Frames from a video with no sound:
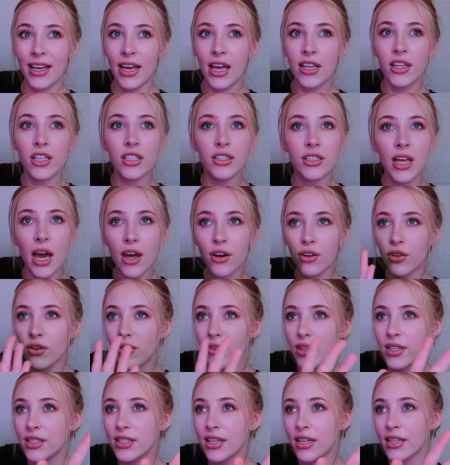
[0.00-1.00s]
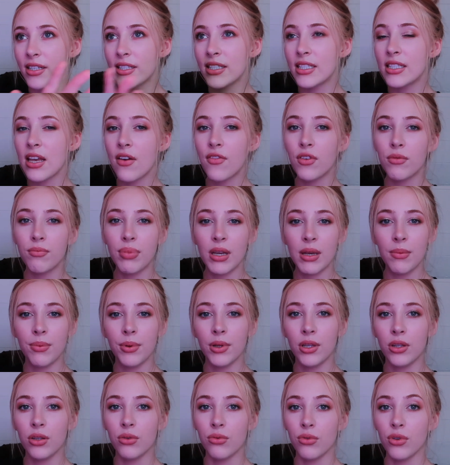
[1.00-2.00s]
and I don't know, there's like 7
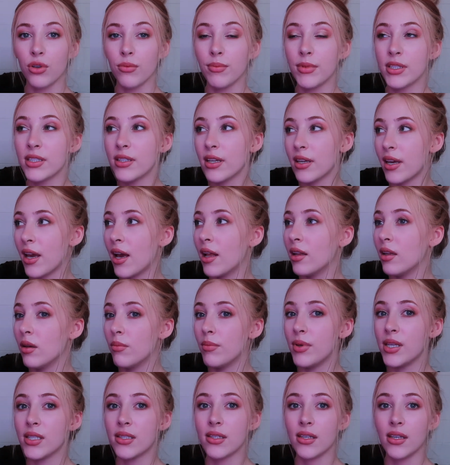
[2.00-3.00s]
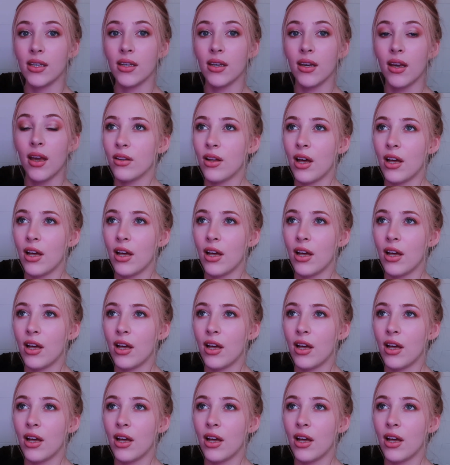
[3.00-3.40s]
people in the room, it's like hella busy.